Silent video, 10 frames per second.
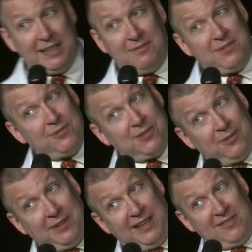of those
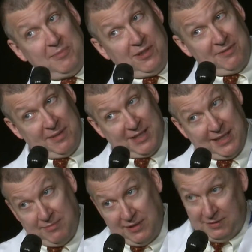little 0.5 milligram
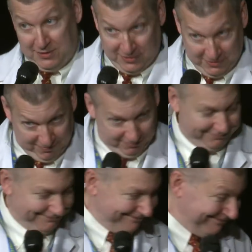
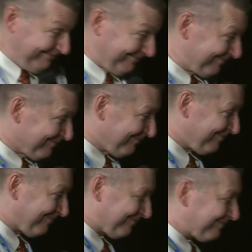
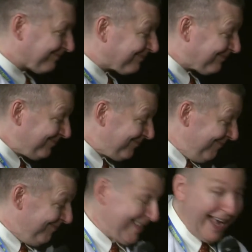tablets?
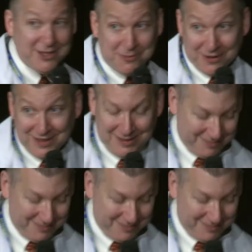That's worth it.